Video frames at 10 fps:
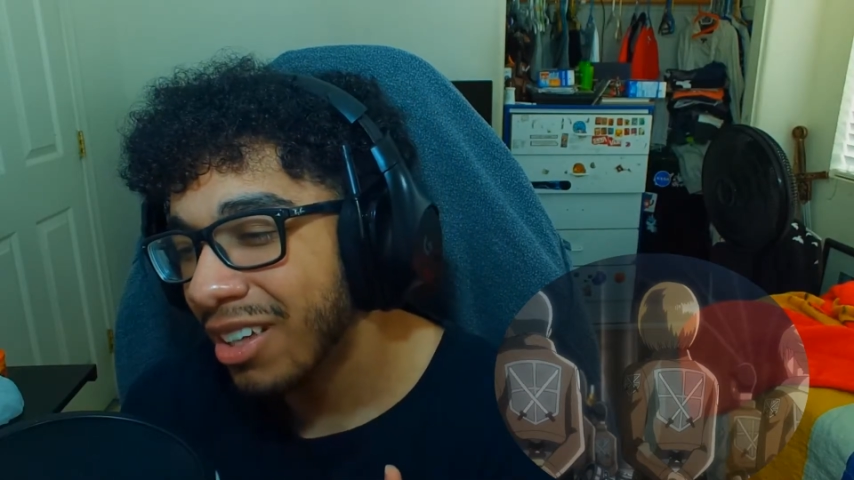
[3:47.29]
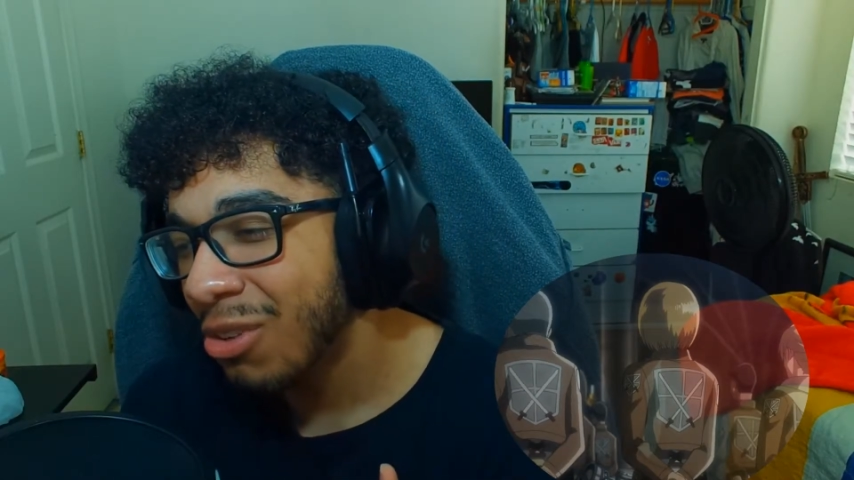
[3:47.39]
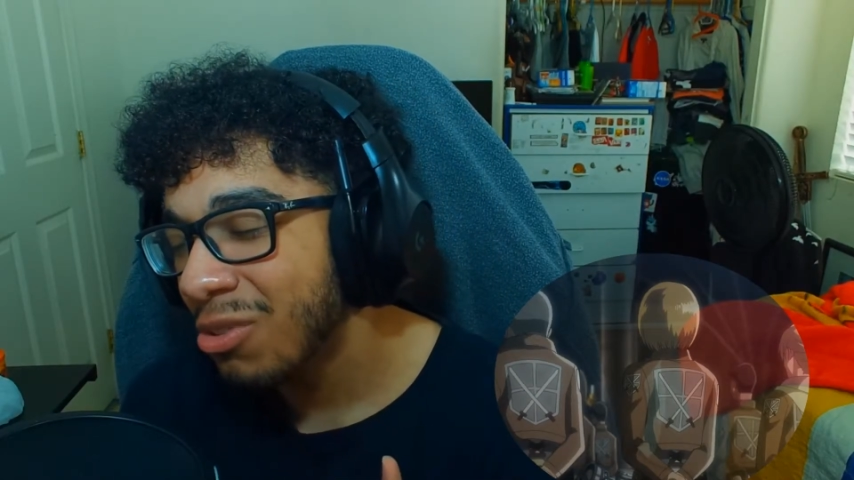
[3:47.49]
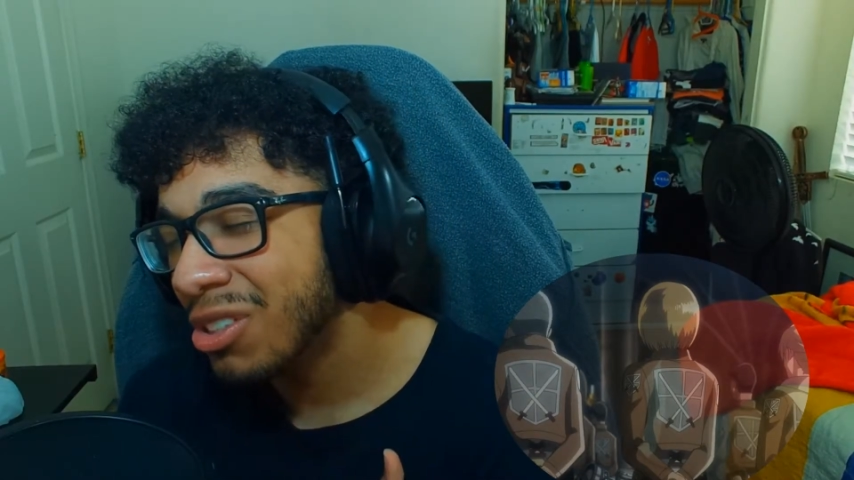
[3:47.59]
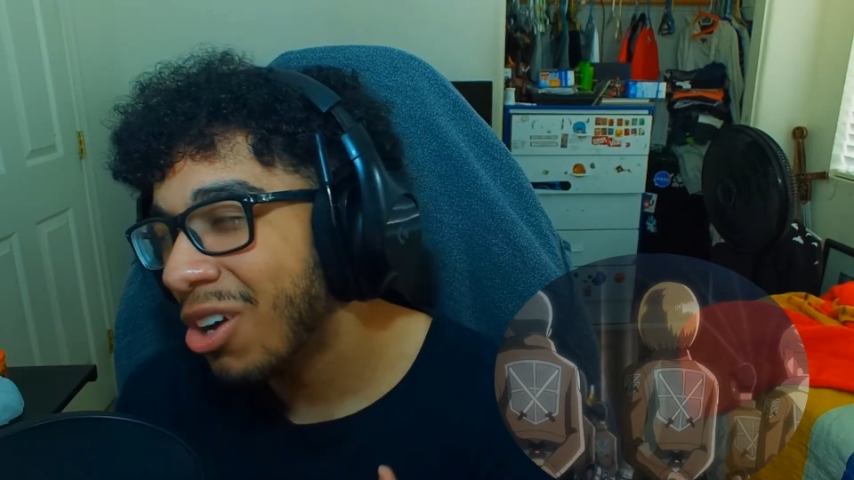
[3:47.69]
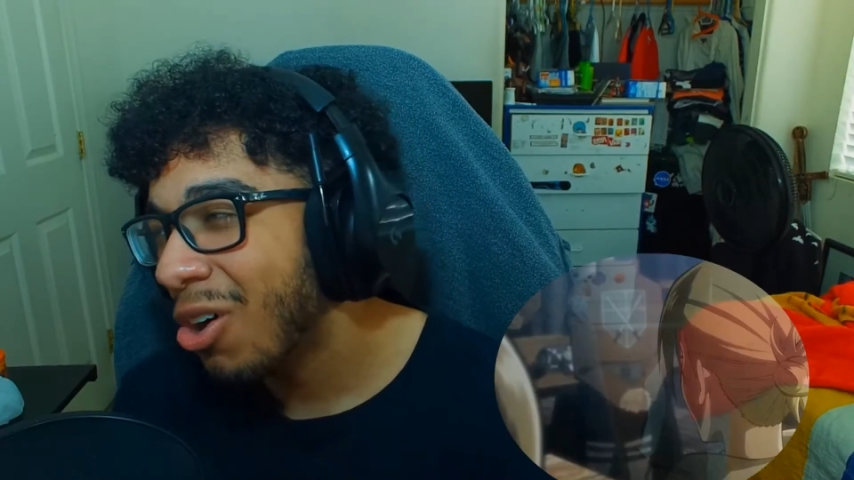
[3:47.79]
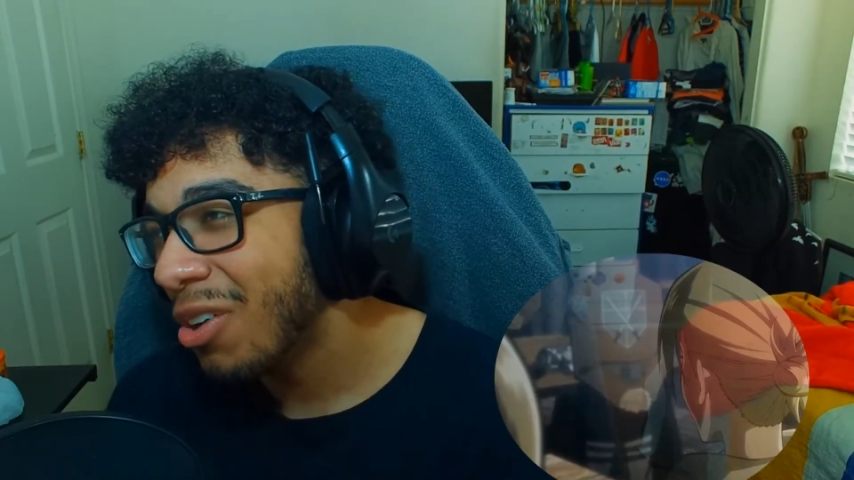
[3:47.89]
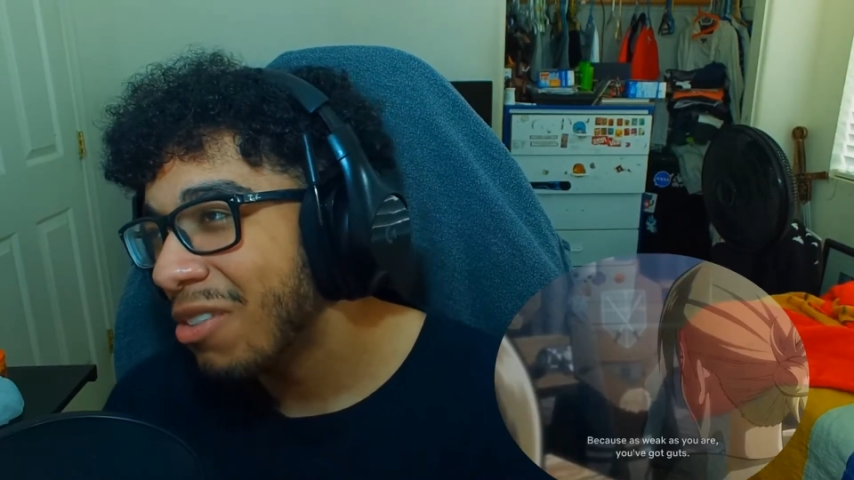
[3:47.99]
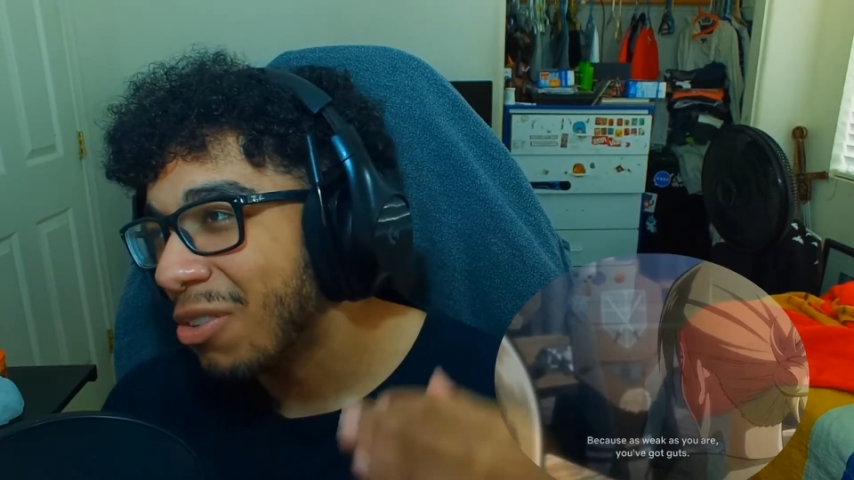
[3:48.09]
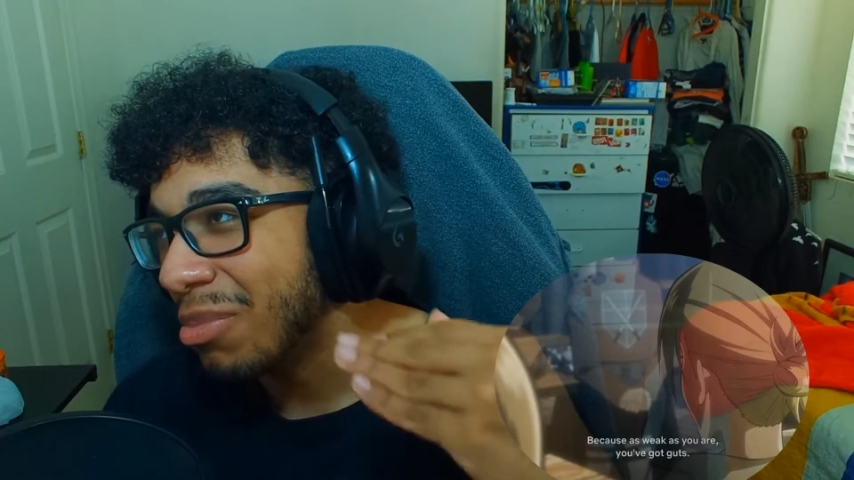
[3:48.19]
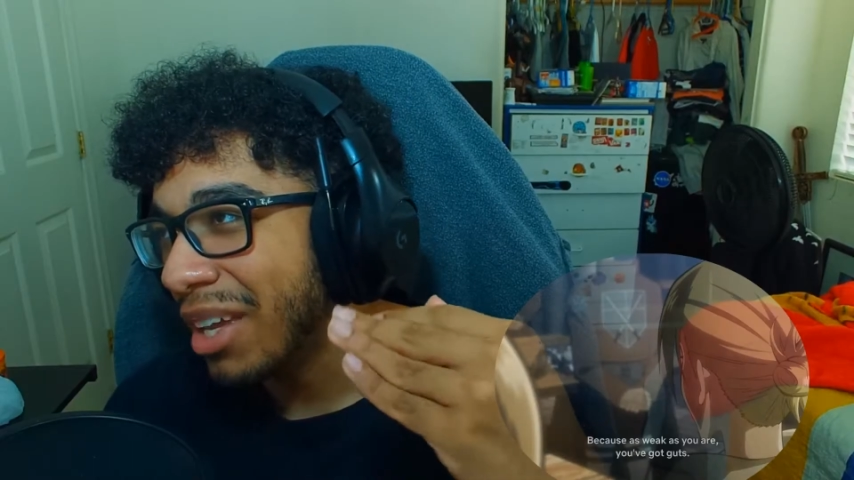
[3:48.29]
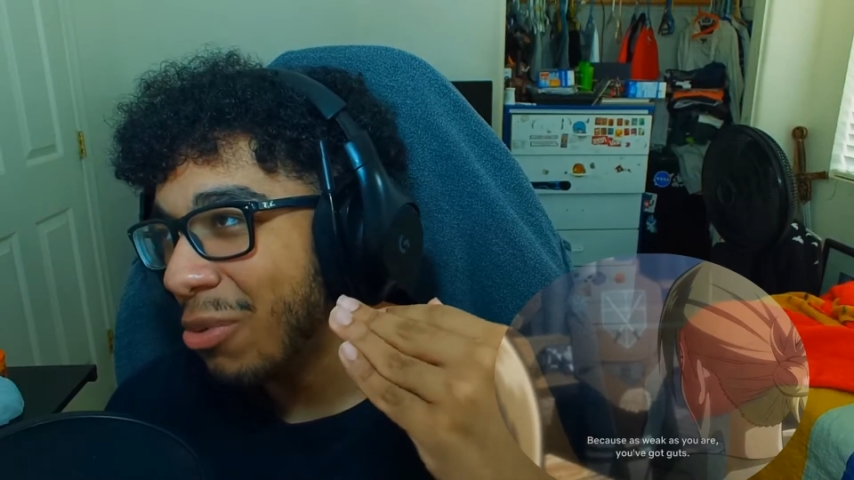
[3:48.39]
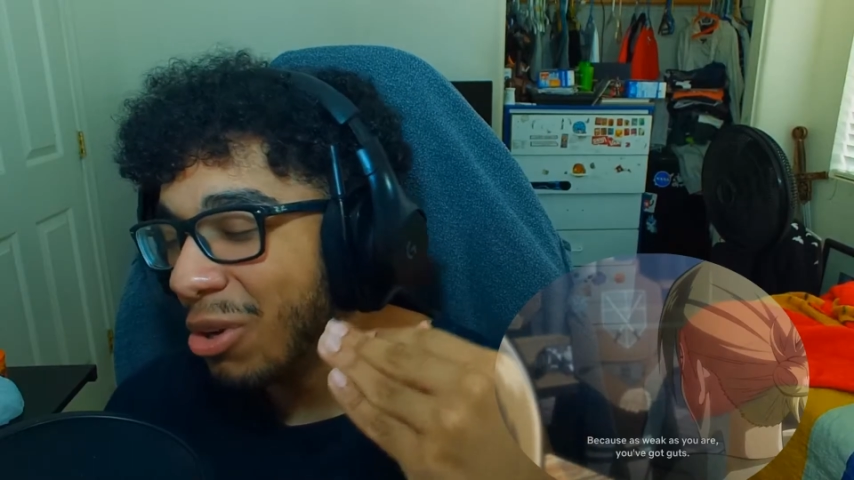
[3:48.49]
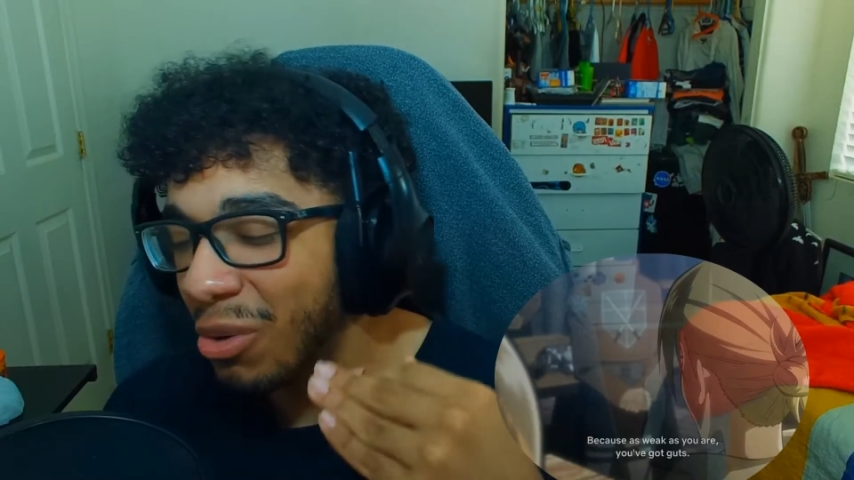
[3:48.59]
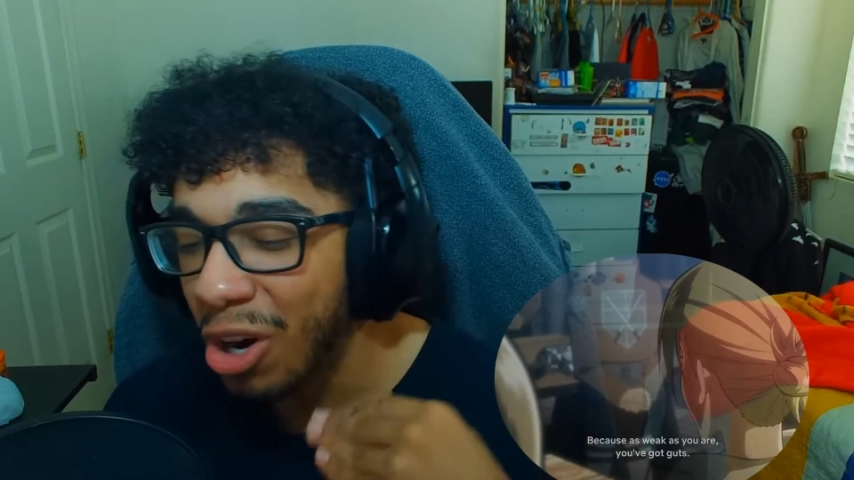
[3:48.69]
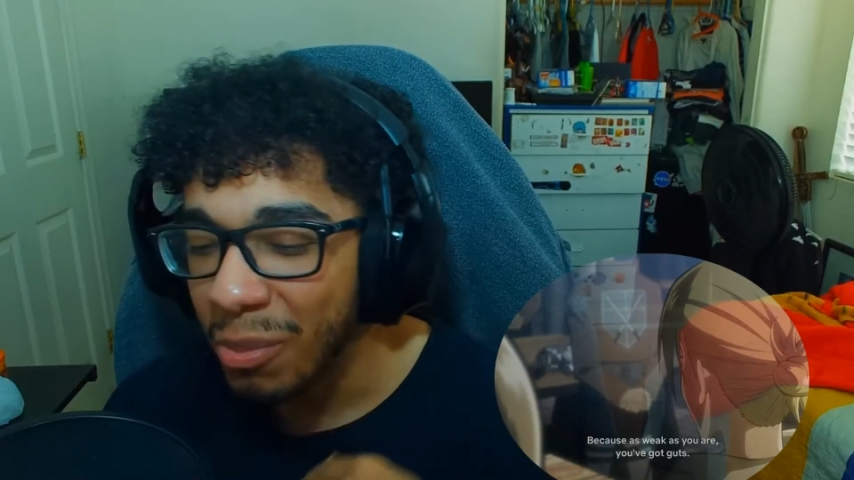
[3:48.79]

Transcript: it was already from day one